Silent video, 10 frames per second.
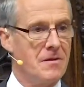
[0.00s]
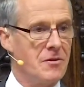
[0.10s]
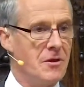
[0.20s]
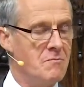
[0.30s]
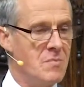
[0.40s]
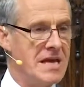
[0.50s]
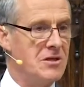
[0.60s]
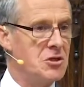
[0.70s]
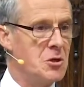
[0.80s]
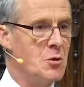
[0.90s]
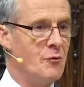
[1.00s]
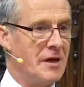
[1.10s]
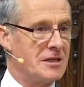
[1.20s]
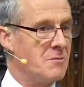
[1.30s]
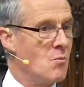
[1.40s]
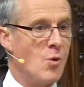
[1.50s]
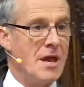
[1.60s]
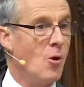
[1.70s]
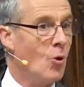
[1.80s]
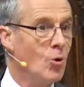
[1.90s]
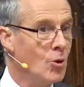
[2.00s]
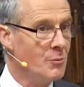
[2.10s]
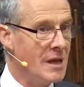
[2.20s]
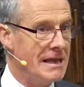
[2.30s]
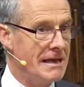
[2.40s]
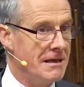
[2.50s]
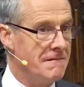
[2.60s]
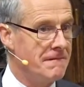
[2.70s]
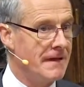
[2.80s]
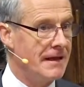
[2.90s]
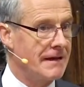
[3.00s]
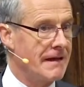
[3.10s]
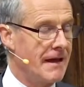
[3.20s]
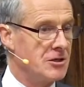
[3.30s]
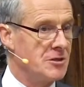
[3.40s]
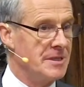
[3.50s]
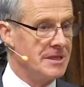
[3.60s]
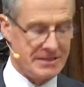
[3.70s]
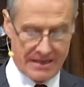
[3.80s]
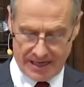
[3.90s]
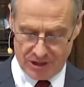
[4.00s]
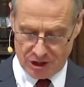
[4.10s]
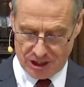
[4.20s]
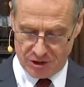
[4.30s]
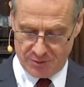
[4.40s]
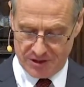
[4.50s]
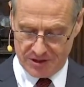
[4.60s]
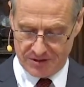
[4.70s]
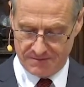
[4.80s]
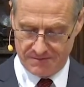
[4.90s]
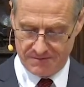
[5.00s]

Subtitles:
the Me Too victim. We all believe in accountability and judgment.